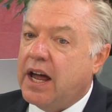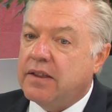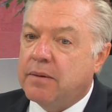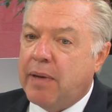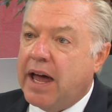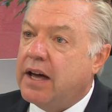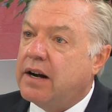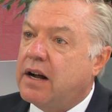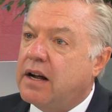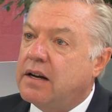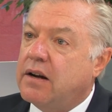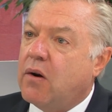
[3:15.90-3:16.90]
the ban
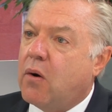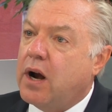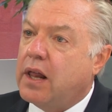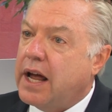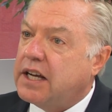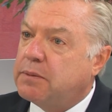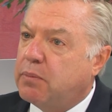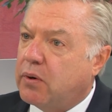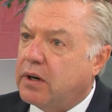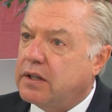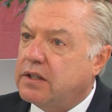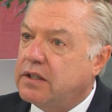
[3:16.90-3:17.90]
on oil
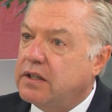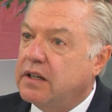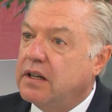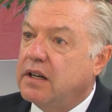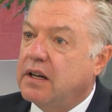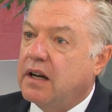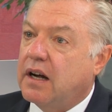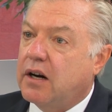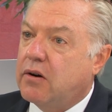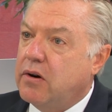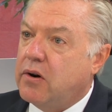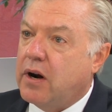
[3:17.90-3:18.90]
exports,
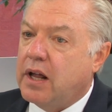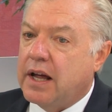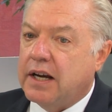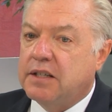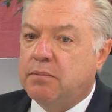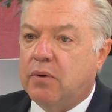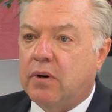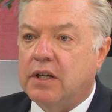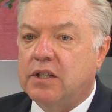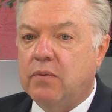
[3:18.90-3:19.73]
crude oil exports.